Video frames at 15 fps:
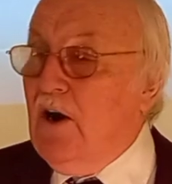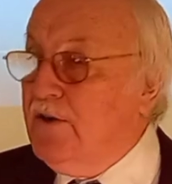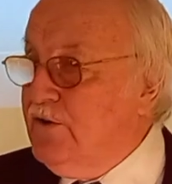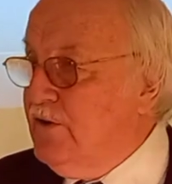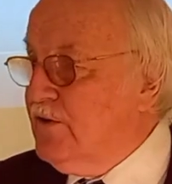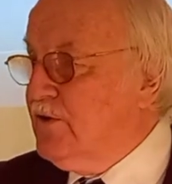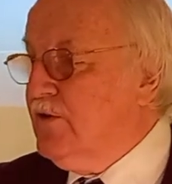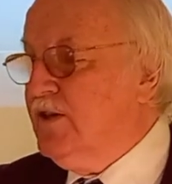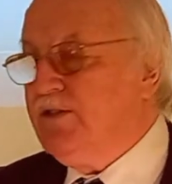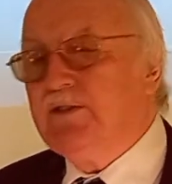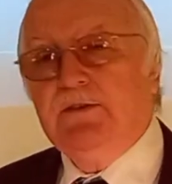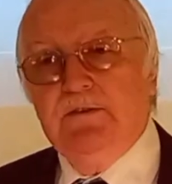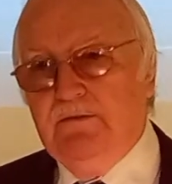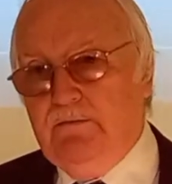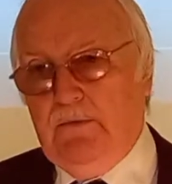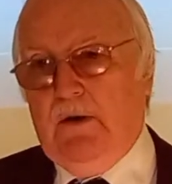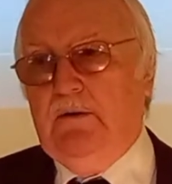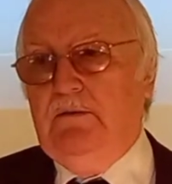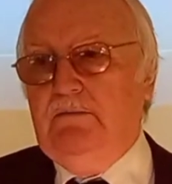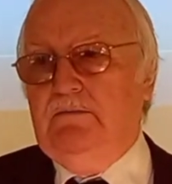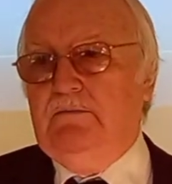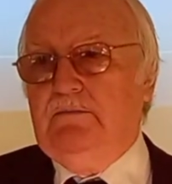you a Christian?
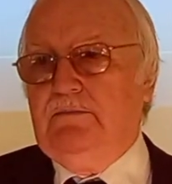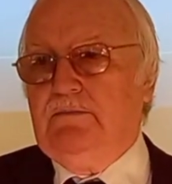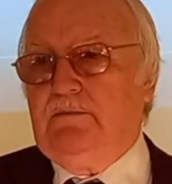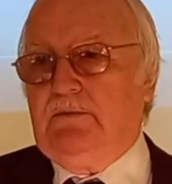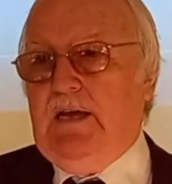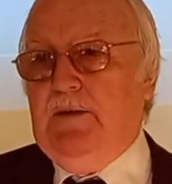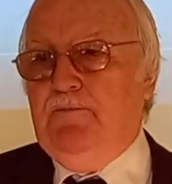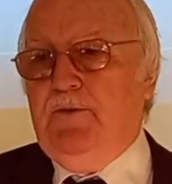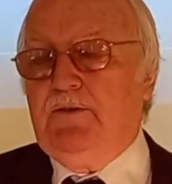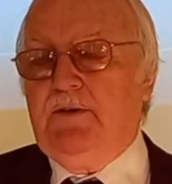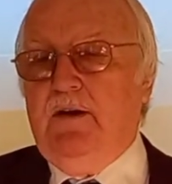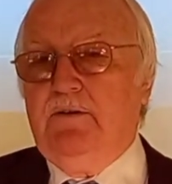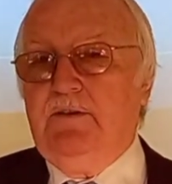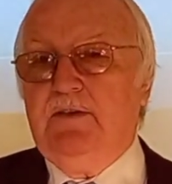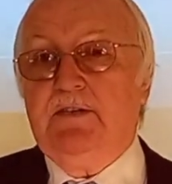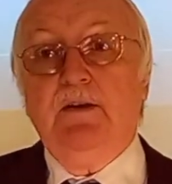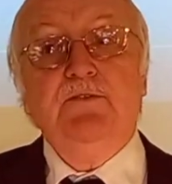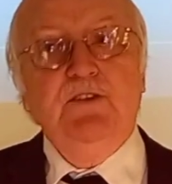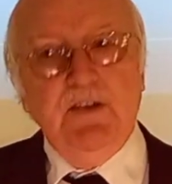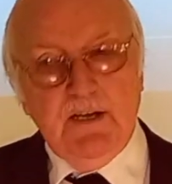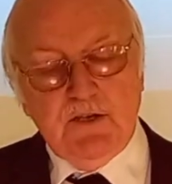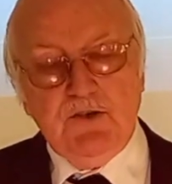No. Keep your tongue to yourself.
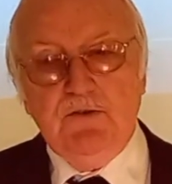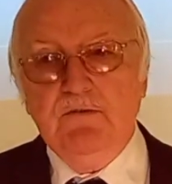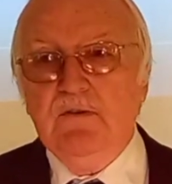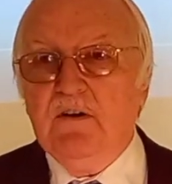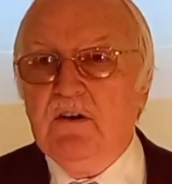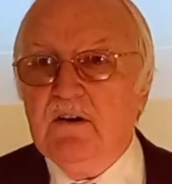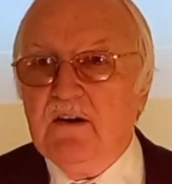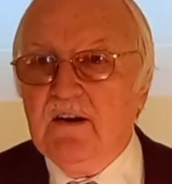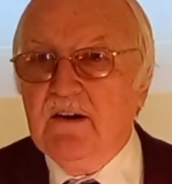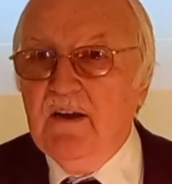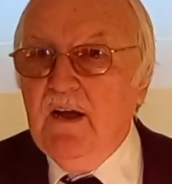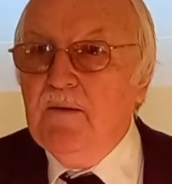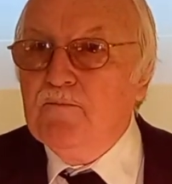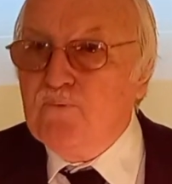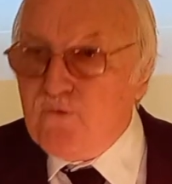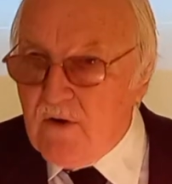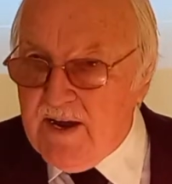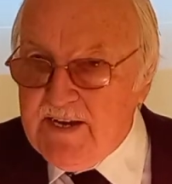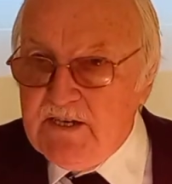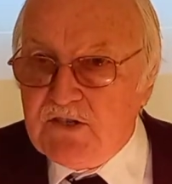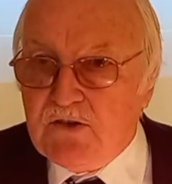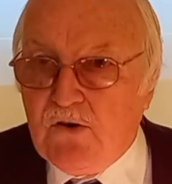Yes, you are.
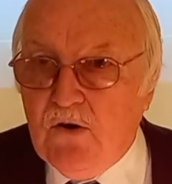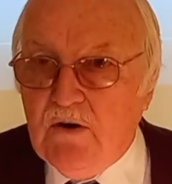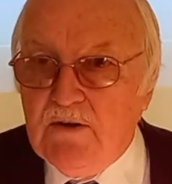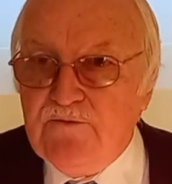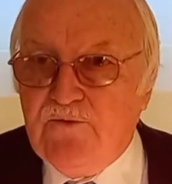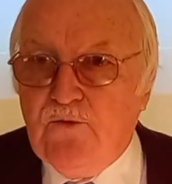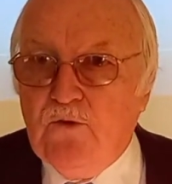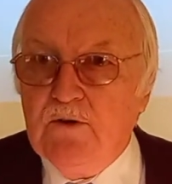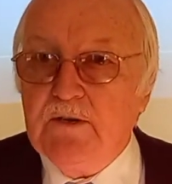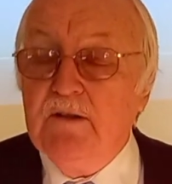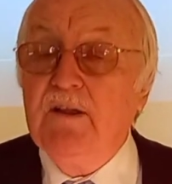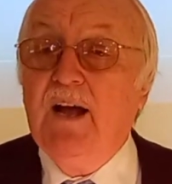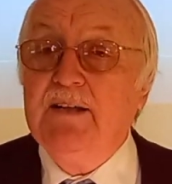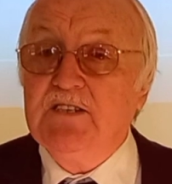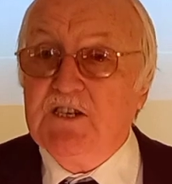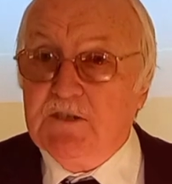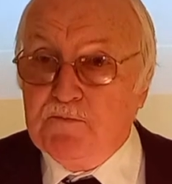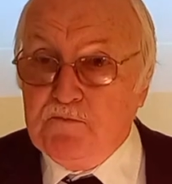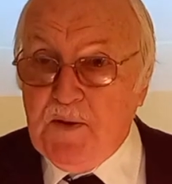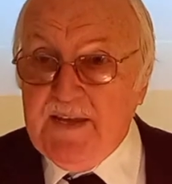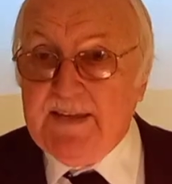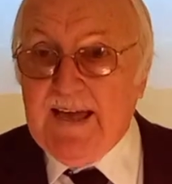Praise God for it and
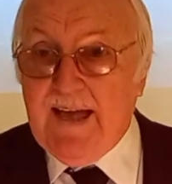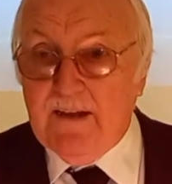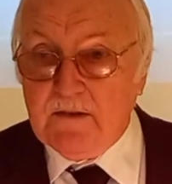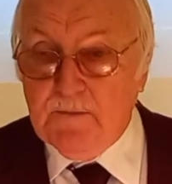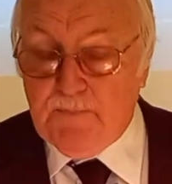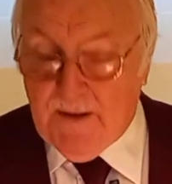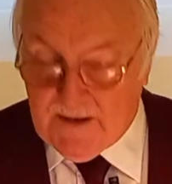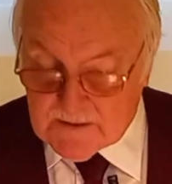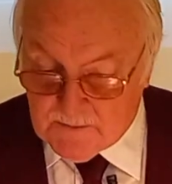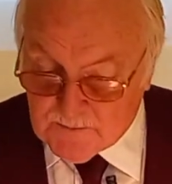speak out about him,